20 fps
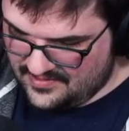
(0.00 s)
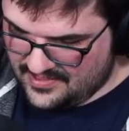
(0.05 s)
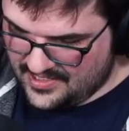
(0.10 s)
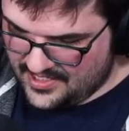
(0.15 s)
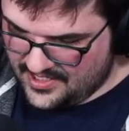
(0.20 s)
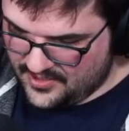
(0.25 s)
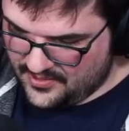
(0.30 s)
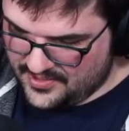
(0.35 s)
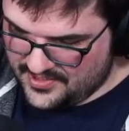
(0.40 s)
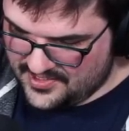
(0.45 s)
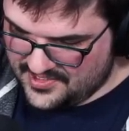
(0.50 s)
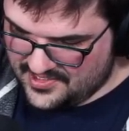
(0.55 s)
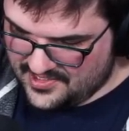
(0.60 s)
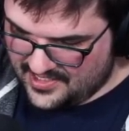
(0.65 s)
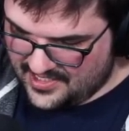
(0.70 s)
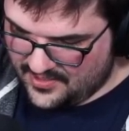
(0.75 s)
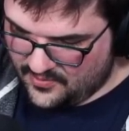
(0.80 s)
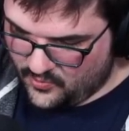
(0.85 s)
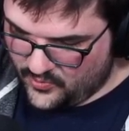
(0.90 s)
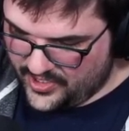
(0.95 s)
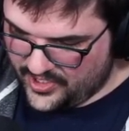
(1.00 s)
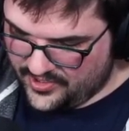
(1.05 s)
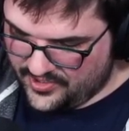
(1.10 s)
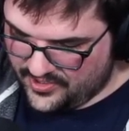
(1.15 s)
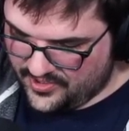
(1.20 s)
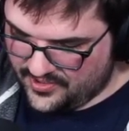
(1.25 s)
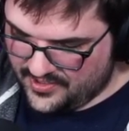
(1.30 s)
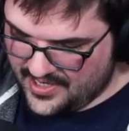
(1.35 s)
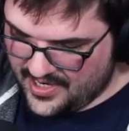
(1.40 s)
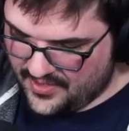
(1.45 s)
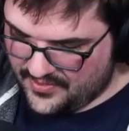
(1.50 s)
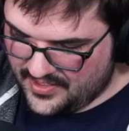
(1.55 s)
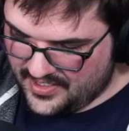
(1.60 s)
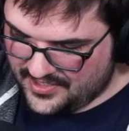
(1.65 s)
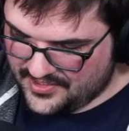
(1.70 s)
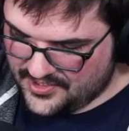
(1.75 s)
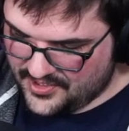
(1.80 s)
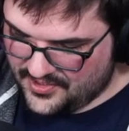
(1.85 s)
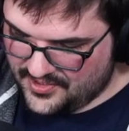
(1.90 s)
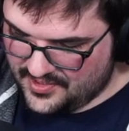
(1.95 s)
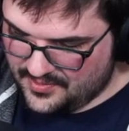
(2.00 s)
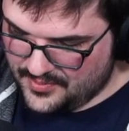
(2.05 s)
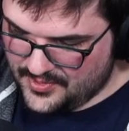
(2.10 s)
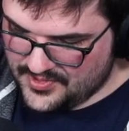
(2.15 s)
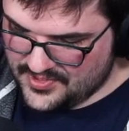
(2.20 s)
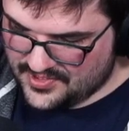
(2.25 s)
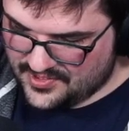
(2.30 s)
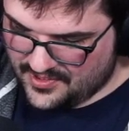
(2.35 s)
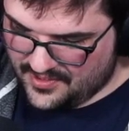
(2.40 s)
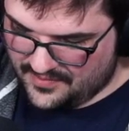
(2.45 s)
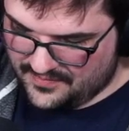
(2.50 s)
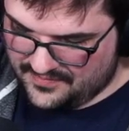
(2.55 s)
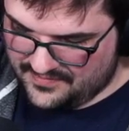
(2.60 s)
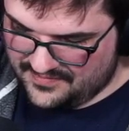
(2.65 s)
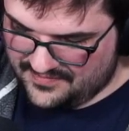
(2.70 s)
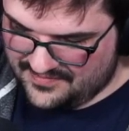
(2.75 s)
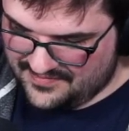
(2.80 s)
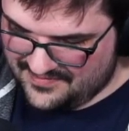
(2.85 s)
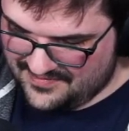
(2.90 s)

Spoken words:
I know this is a lot weirder now that I turned the music off.